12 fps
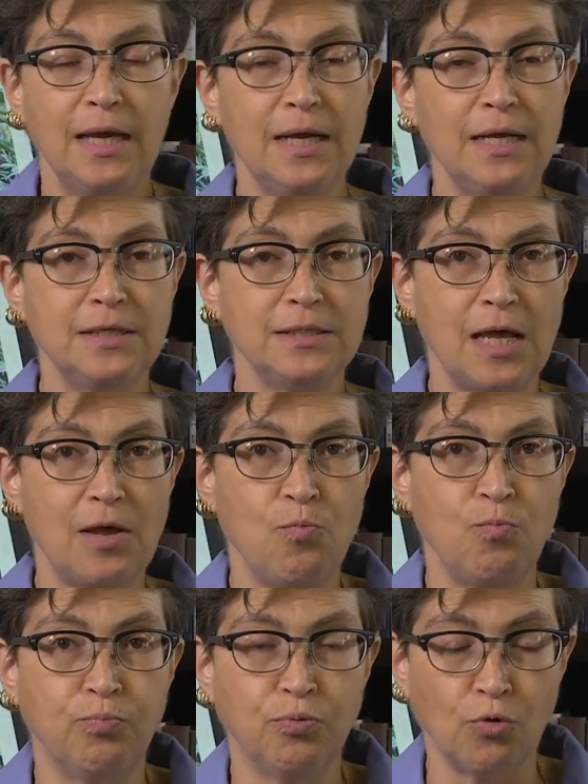It is a
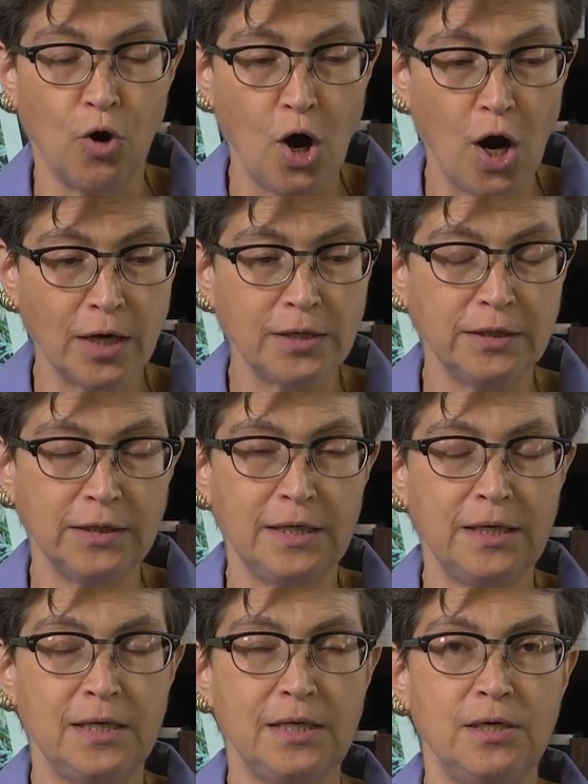
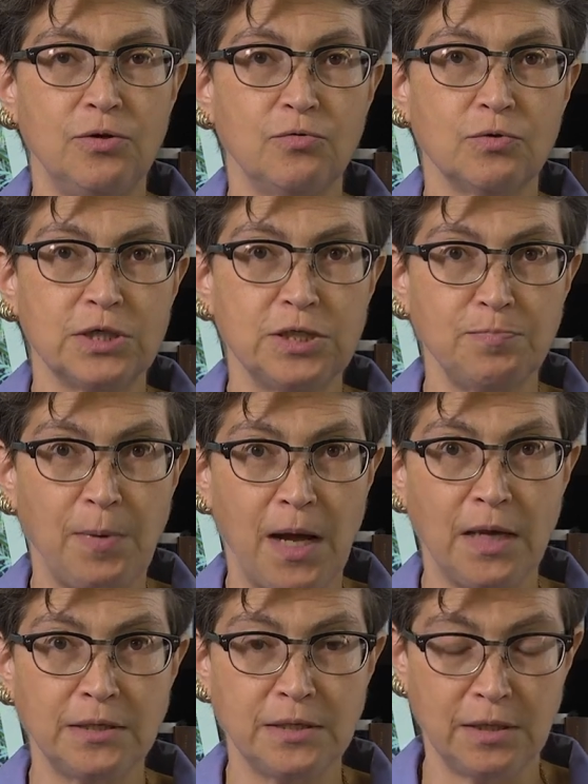broadly
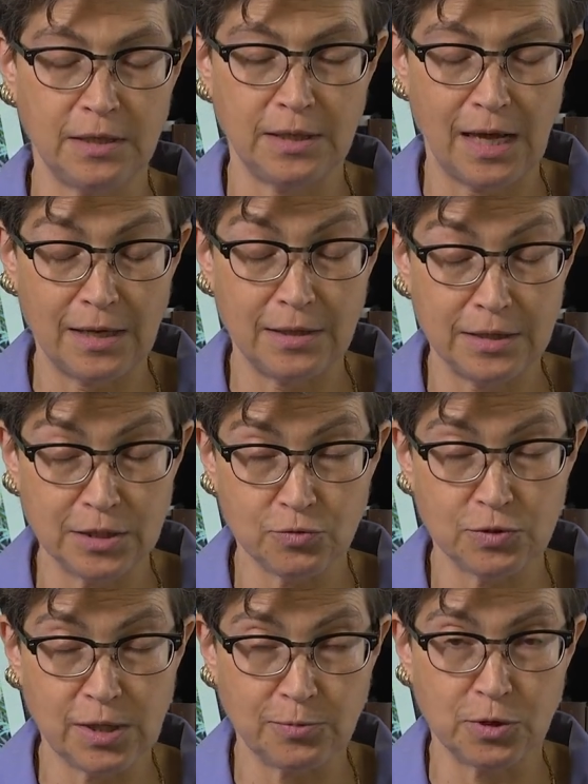response that this
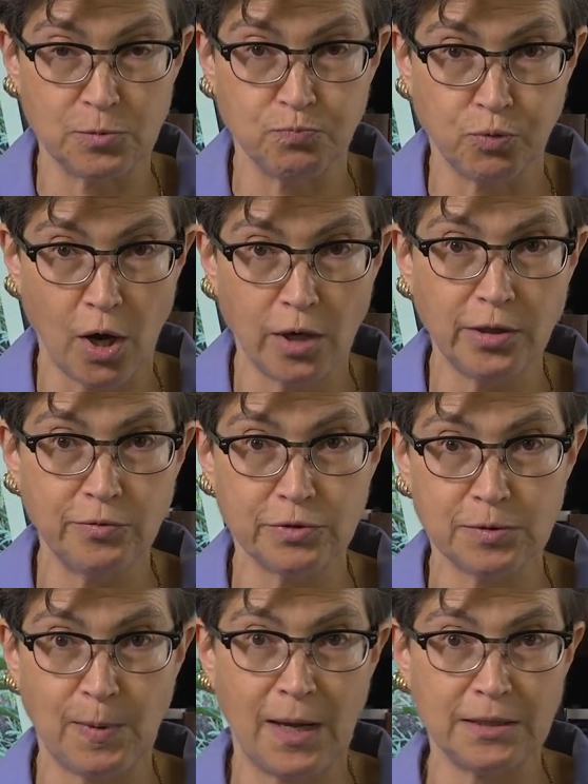receptor is broadly
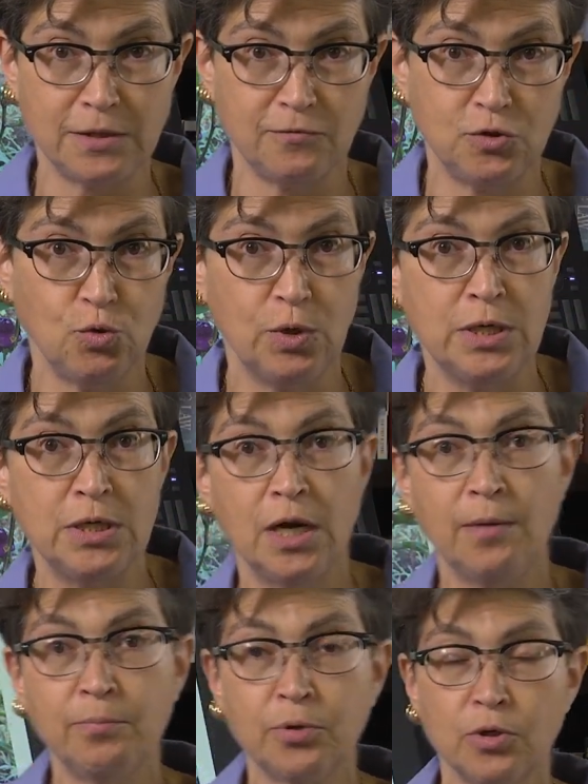responsive to a
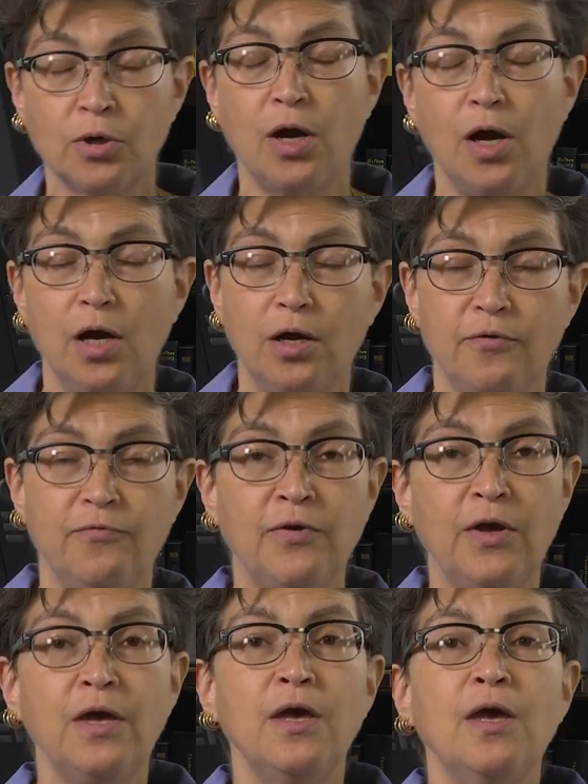number of
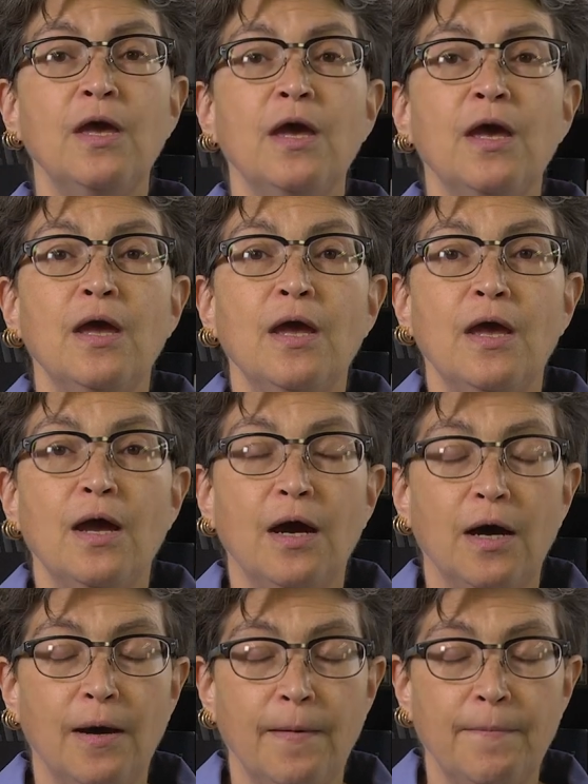
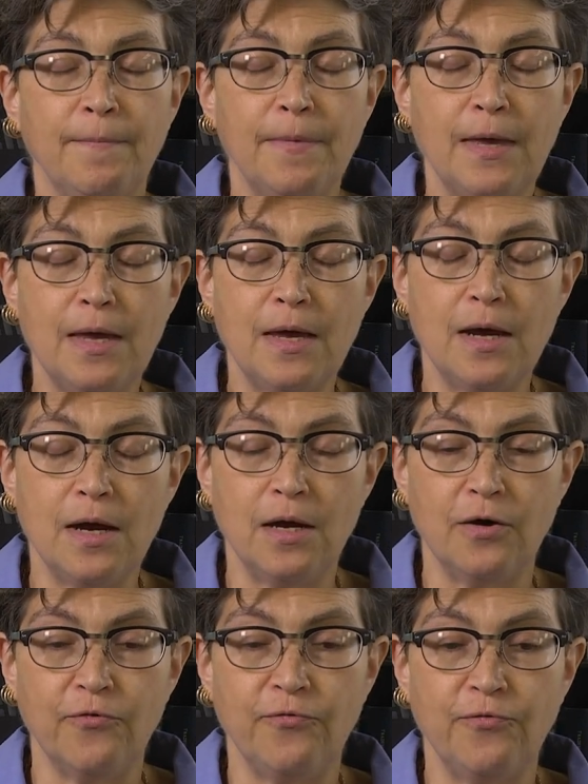um,
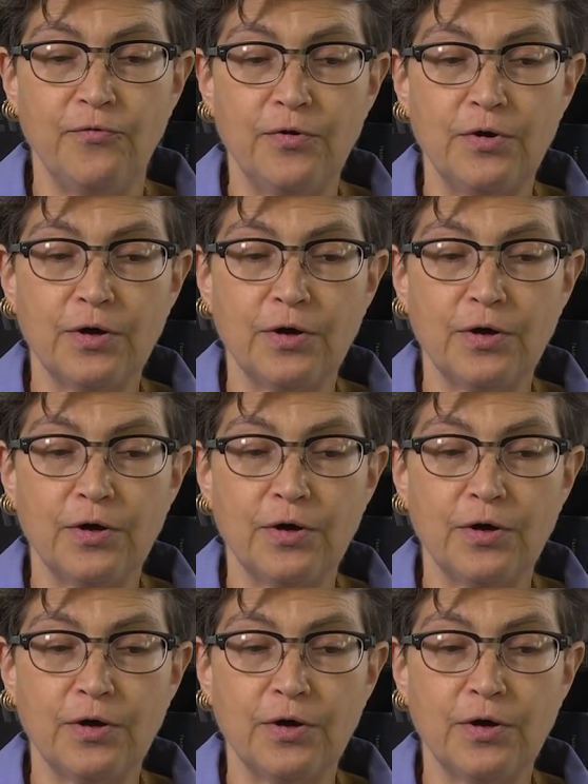of